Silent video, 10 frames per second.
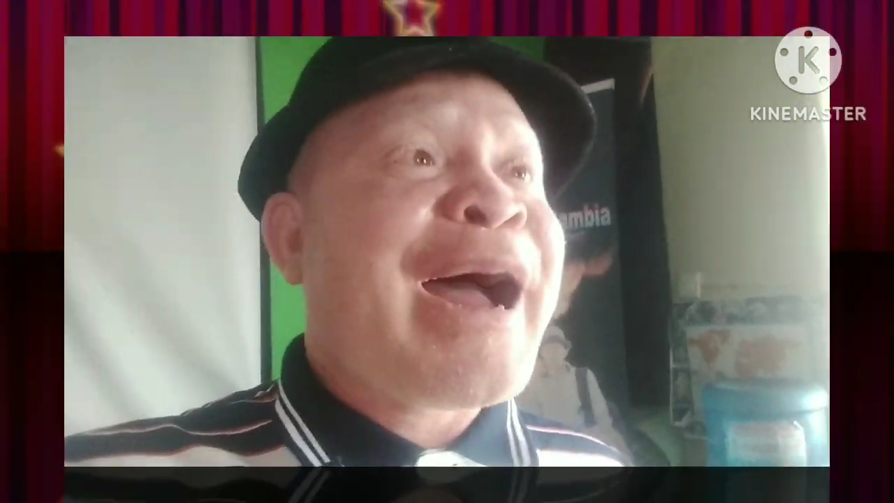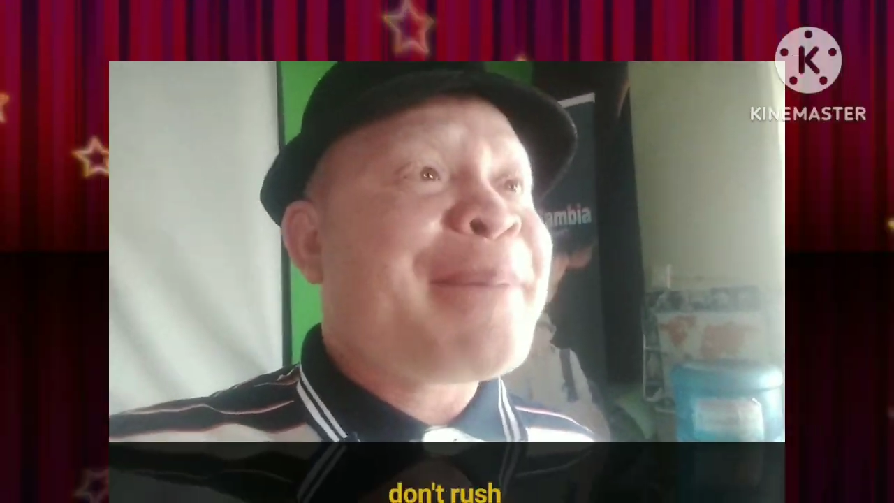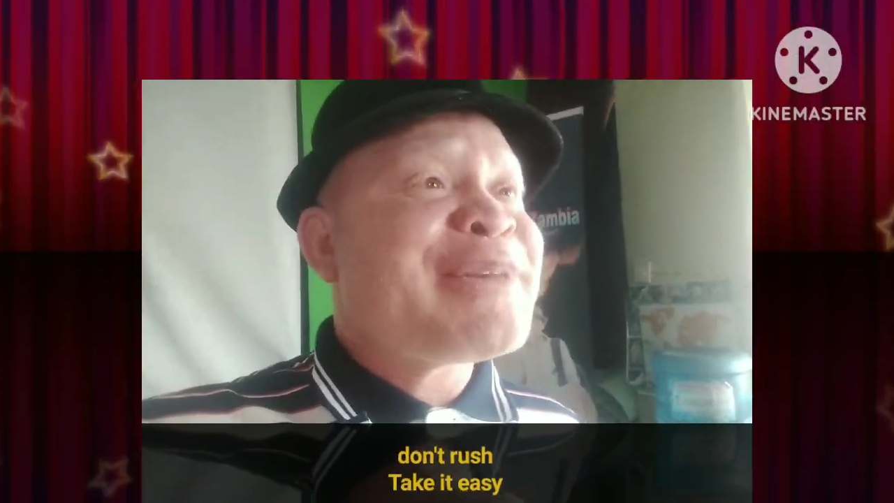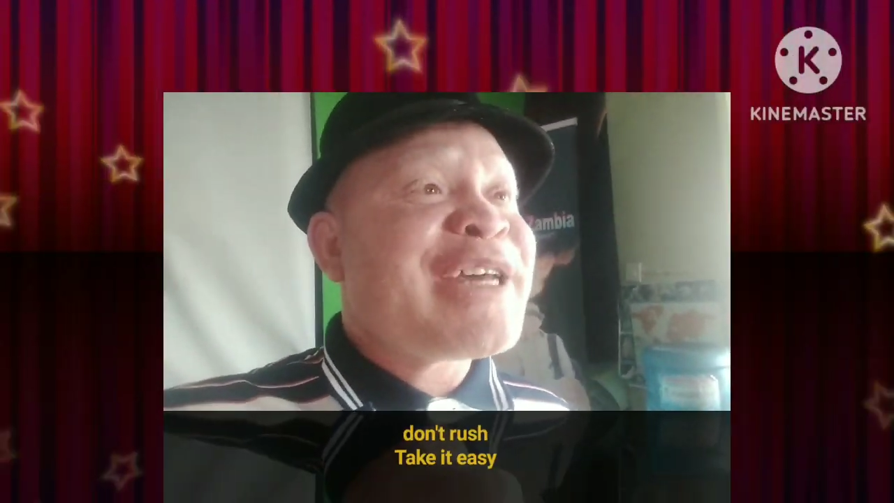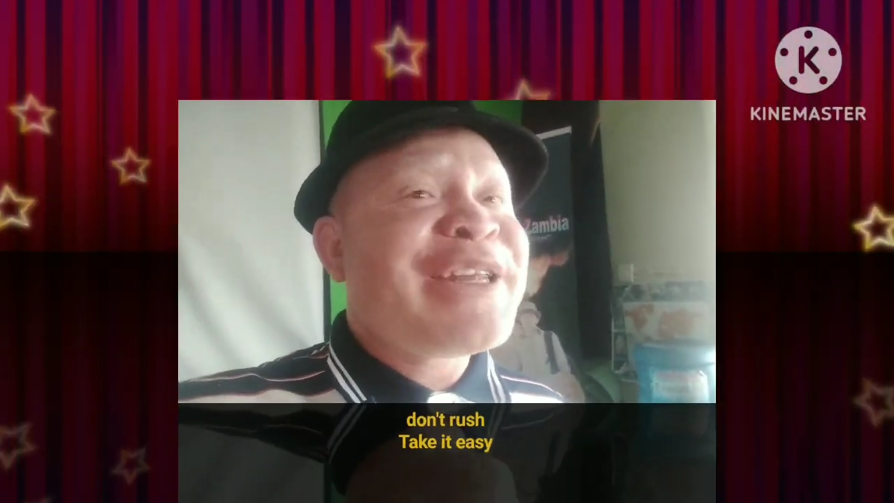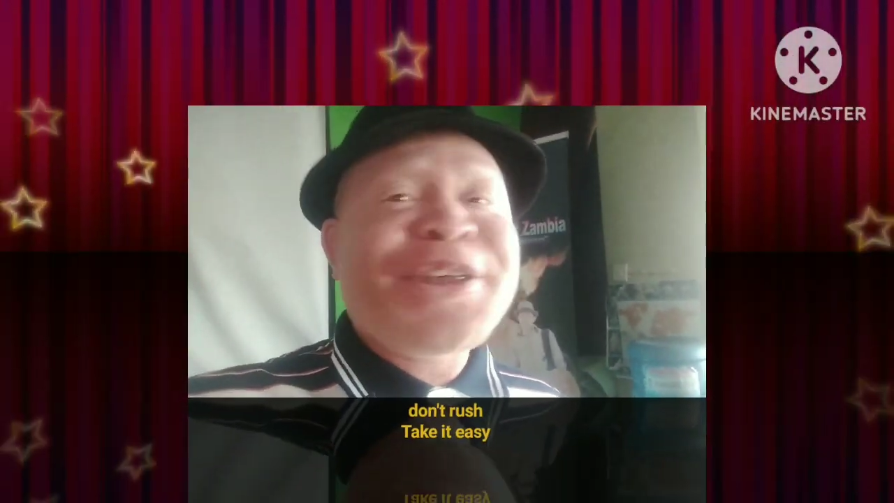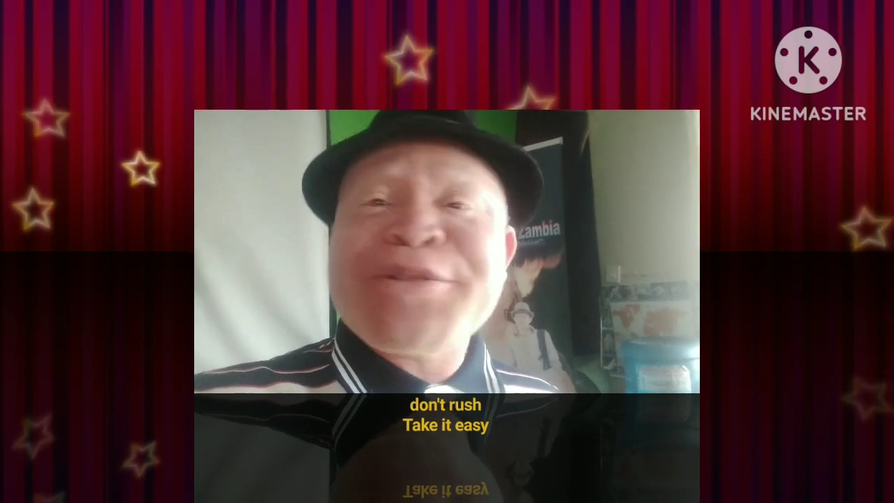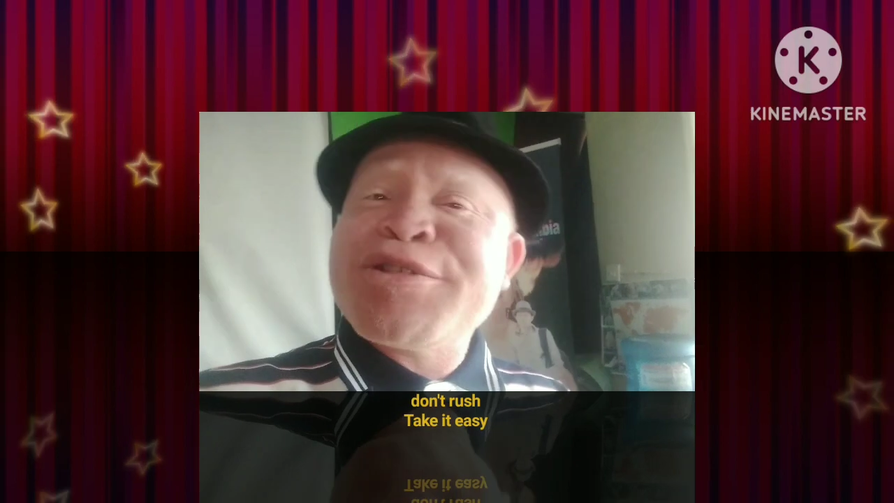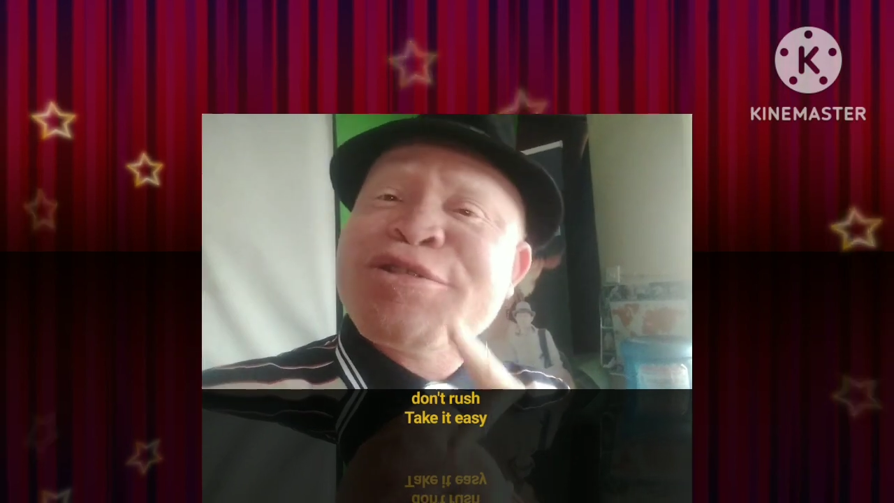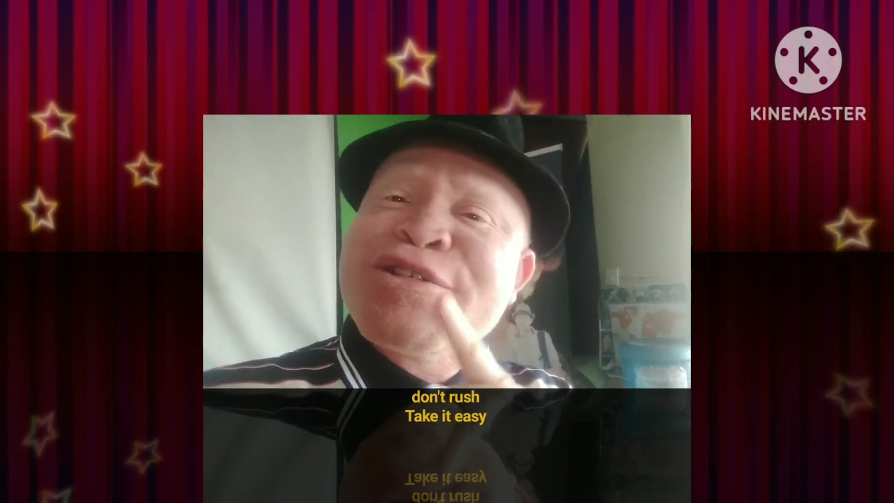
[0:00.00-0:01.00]
I'm telling
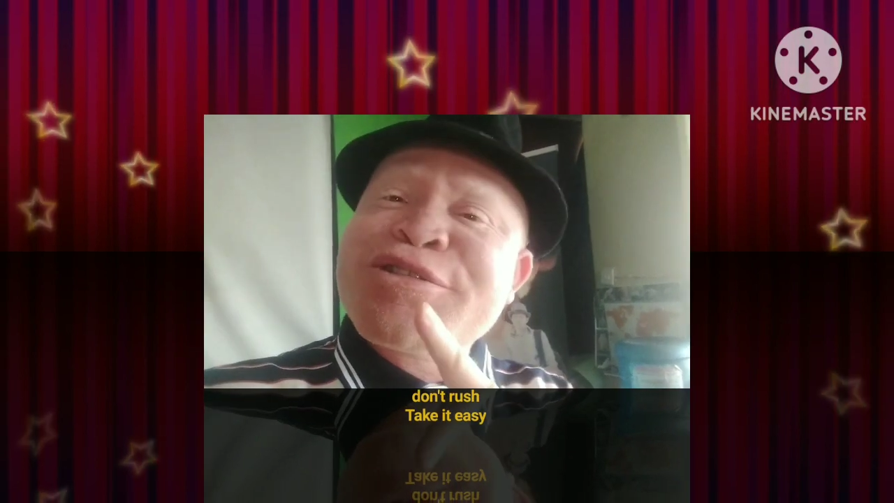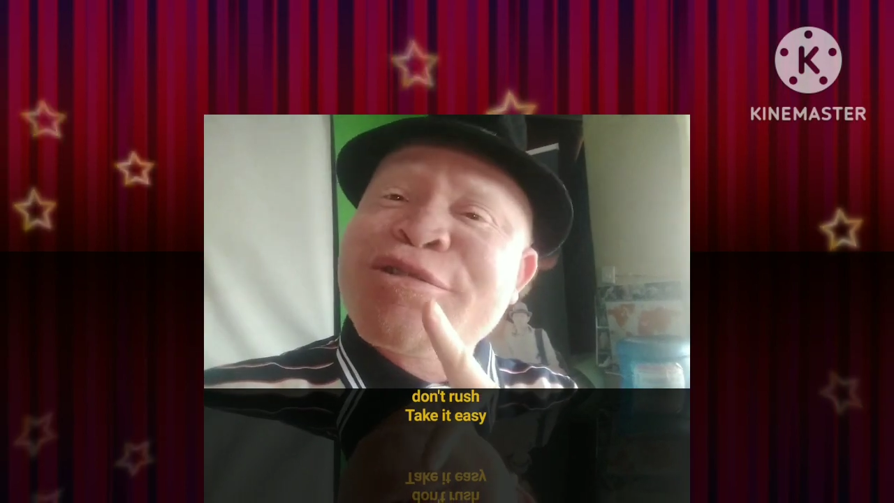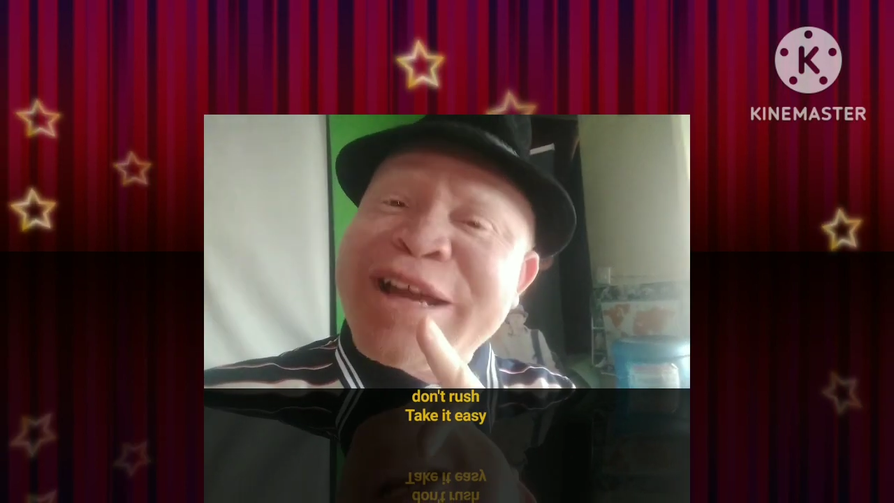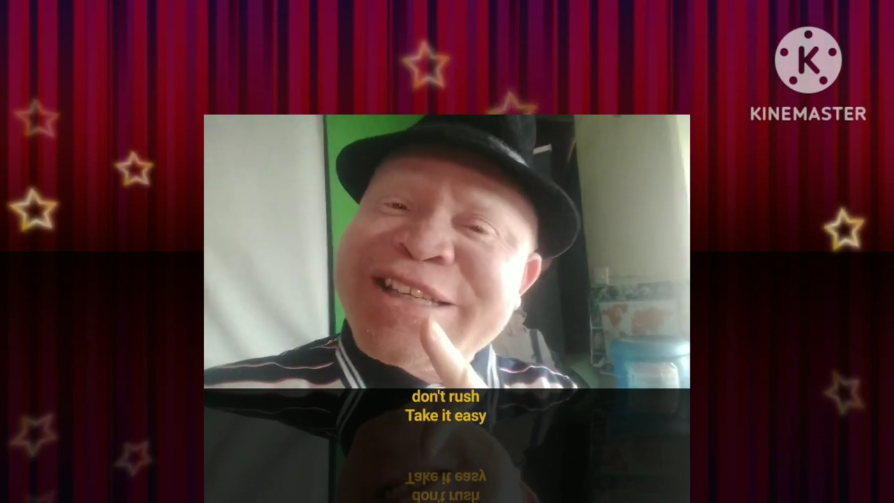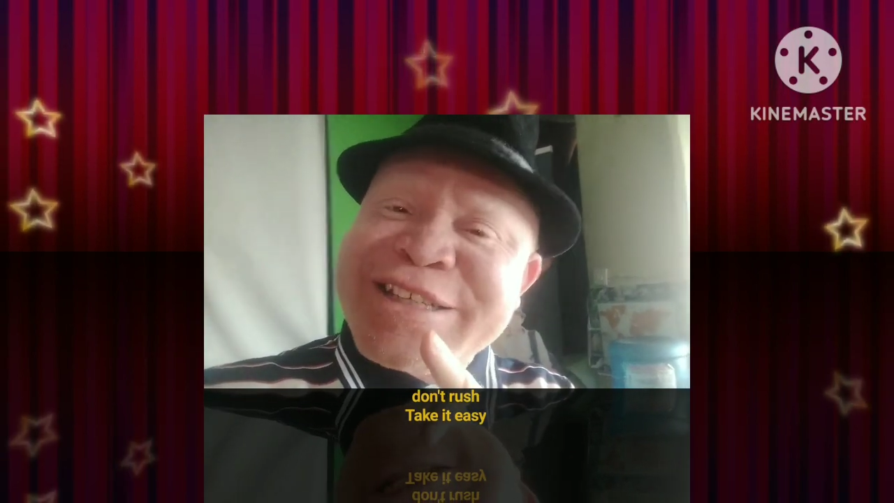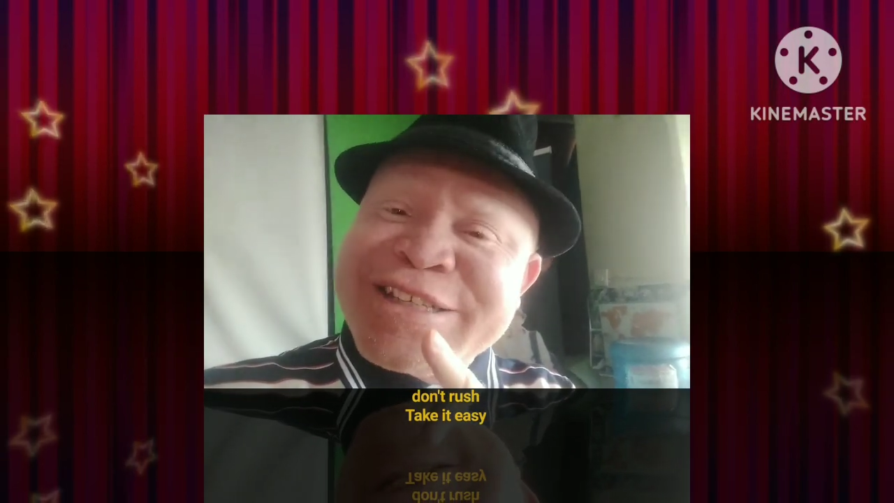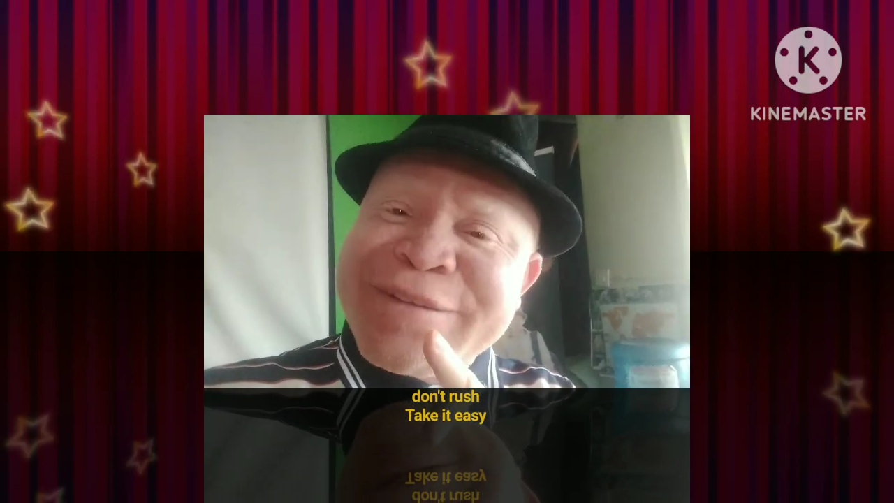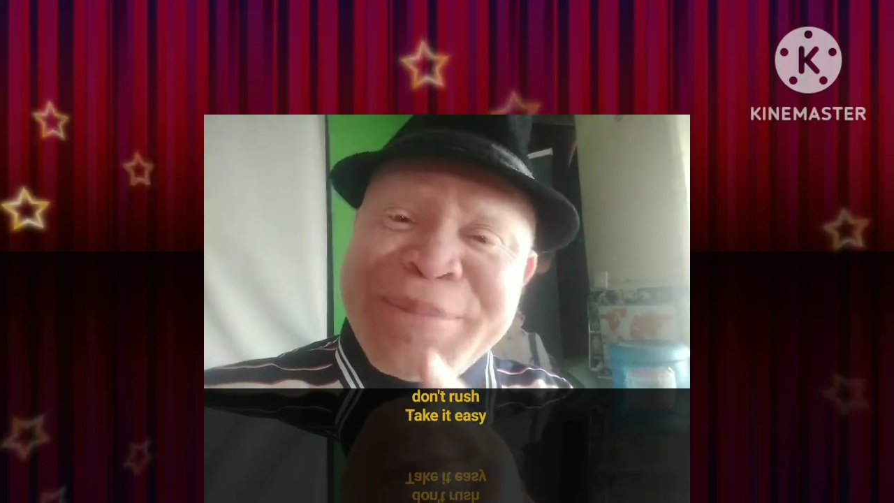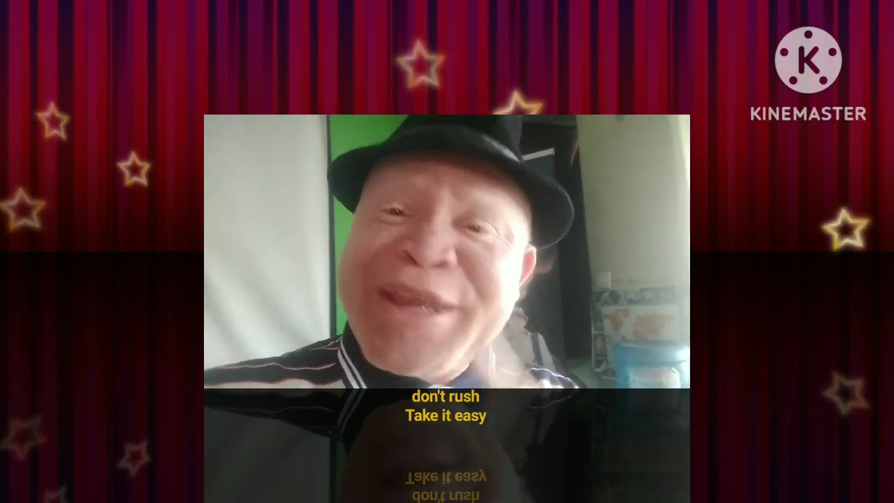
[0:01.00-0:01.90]
you, don't rush it.